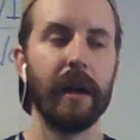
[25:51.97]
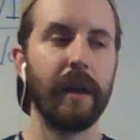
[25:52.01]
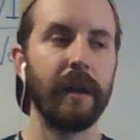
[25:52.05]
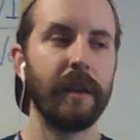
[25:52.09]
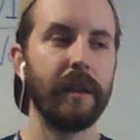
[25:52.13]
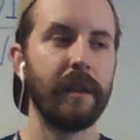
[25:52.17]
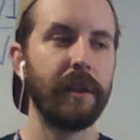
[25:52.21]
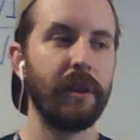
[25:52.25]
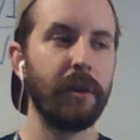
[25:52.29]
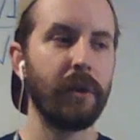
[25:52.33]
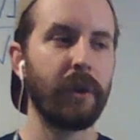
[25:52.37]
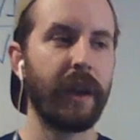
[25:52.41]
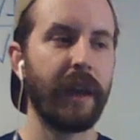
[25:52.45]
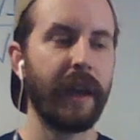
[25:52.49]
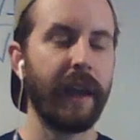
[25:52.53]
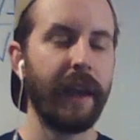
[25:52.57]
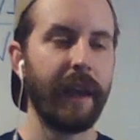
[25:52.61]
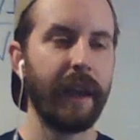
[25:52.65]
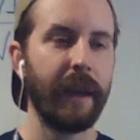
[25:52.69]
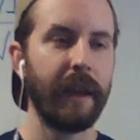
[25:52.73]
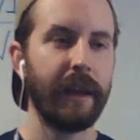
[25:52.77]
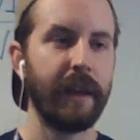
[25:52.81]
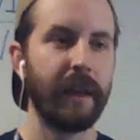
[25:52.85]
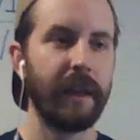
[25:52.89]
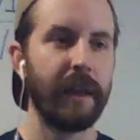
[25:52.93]
You can
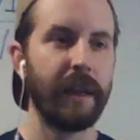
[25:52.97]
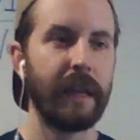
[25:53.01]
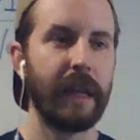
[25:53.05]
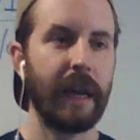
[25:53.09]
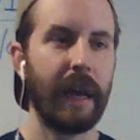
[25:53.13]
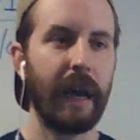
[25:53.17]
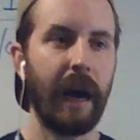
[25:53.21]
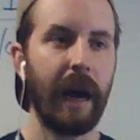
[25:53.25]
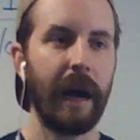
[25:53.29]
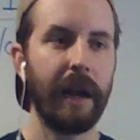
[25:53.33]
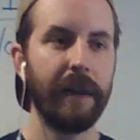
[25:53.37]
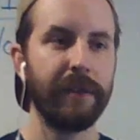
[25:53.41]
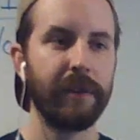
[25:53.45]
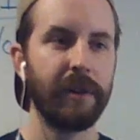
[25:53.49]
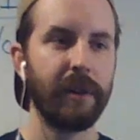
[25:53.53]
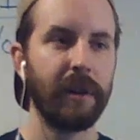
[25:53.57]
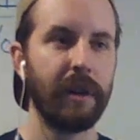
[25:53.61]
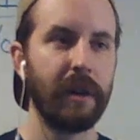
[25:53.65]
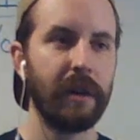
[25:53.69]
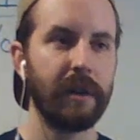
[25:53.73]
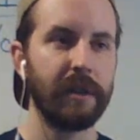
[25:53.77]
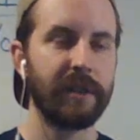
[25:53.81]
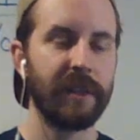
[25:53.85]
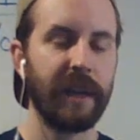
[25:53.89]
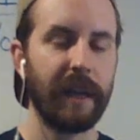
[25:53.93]

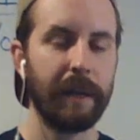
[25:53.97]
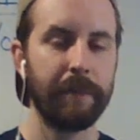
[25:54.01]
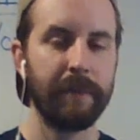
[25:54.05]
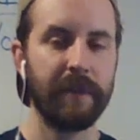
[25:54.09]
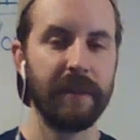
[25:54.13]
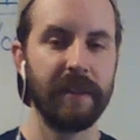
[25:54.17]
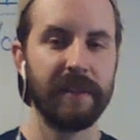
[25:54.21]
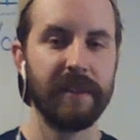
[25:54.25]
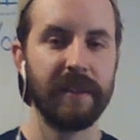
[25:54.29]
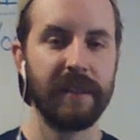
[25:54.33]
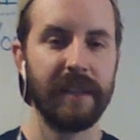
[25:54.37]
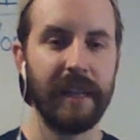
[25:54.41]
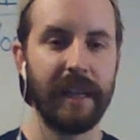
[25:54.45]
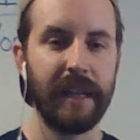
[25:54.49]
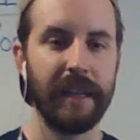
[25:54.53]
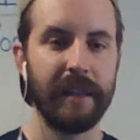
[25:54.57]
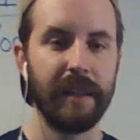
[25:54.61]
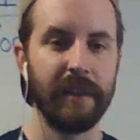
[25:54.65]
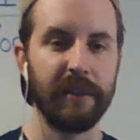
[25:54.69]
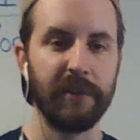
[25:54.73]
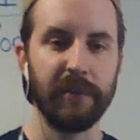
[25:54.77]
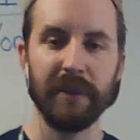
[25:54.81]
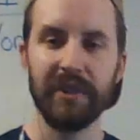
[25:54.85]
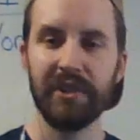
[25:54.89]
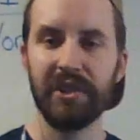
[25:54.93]
either type this in the
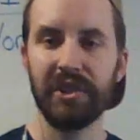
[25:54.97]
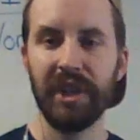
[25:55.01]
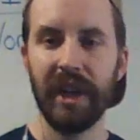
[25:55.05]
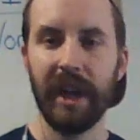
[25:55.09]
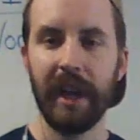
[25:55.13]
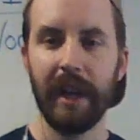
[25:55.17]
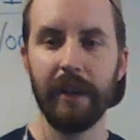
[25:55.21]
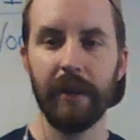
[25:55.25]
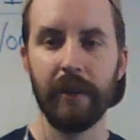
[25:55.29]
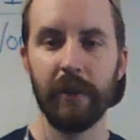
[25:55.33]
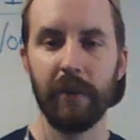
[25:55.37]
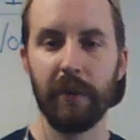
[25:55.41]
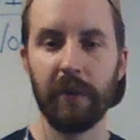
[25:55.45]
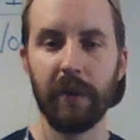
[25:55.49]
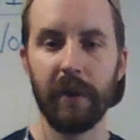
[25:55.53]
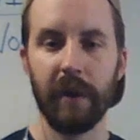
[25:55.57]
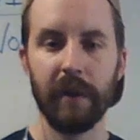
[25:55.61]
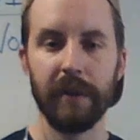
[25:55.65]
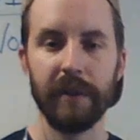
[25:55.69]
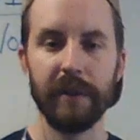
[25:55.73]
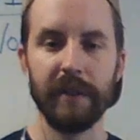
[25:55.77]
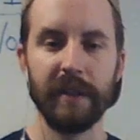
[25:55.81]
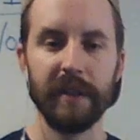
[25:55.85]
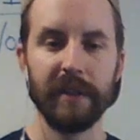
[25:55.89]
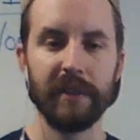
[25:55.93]
Twitch chat or on
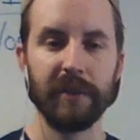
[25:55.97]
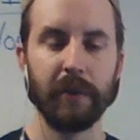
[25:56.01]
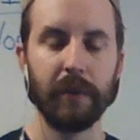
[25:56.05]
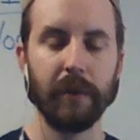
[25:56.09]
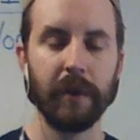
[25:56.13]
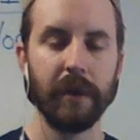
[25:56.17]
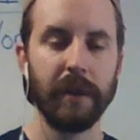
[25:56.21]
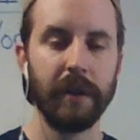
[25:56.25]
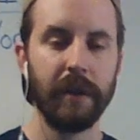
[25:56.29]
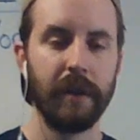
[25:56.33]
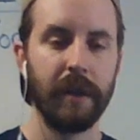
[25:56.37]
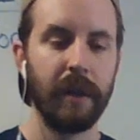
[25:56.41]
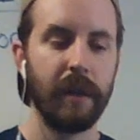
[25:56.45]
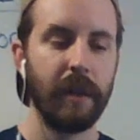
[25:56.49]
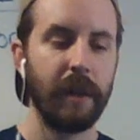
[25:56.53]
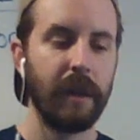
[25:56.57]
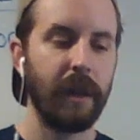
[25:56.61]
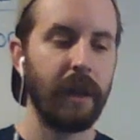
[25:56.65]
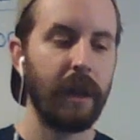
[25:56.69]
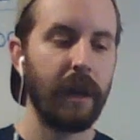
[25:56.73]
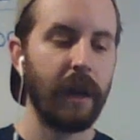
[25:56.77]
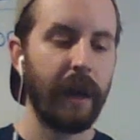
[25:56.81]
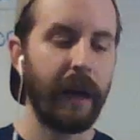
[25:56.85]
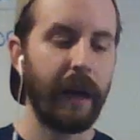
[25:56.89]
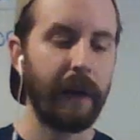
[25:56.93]
the Discord.
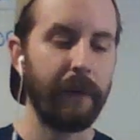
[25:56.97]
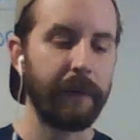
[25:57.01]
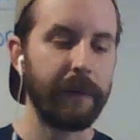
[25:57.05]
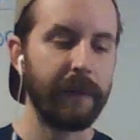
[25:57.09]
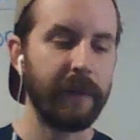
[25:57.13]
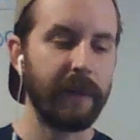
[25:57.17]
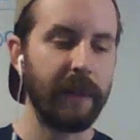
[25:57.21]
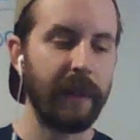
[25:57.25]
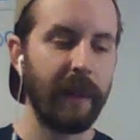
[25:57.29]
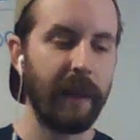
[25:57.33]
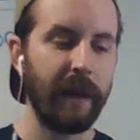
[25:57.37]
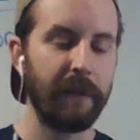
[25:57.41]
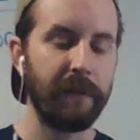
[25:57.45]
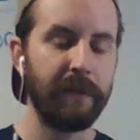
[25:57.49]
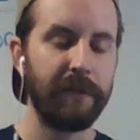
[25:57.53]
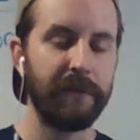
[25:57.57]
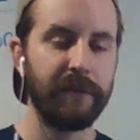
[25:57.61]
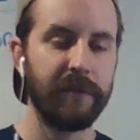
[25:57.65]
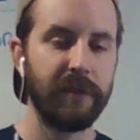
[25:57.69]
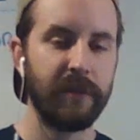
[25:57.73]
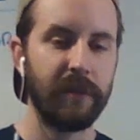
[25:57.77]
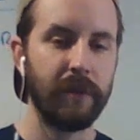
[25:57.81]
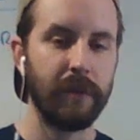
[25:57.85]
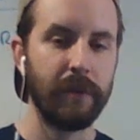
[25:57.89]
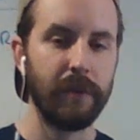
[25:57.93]
I would love
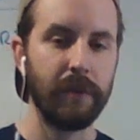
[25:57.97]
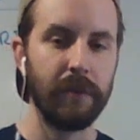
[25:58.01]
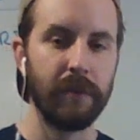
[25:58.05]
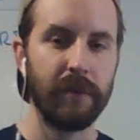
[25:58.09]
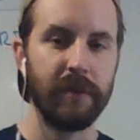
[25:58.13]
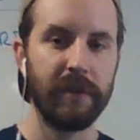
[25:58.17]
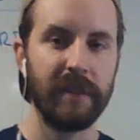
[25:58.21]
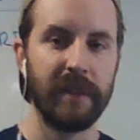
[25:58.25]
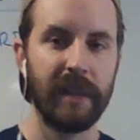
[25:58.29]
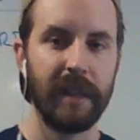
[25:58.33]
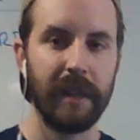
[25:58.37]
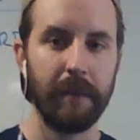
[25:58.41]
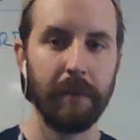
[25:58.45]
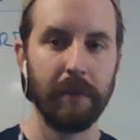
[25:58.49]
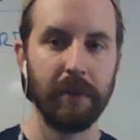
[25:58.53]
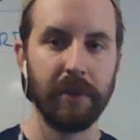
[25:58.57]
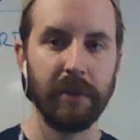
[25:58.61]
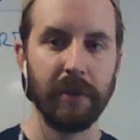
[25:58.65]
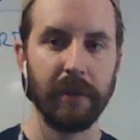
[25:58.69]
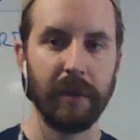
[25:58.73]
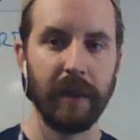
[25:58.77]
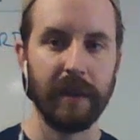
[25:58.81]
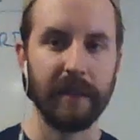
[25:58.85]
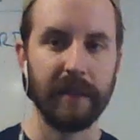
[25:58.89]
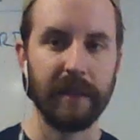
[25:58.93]
to see what you
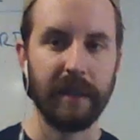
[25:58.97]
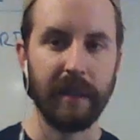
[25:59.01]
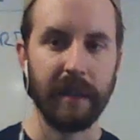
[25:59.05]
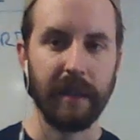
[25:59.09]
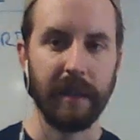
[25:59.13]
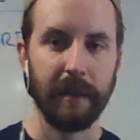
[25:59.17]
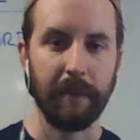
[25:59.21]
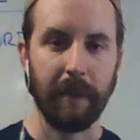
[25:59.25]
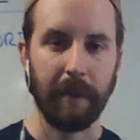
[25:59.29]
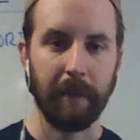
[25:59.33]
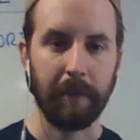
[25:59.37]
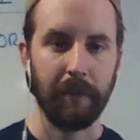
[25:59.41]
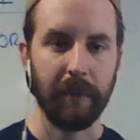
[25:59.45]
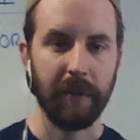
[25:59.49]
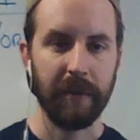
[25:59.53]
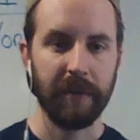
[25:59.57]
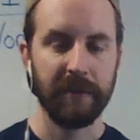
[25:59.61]
guys can come up with.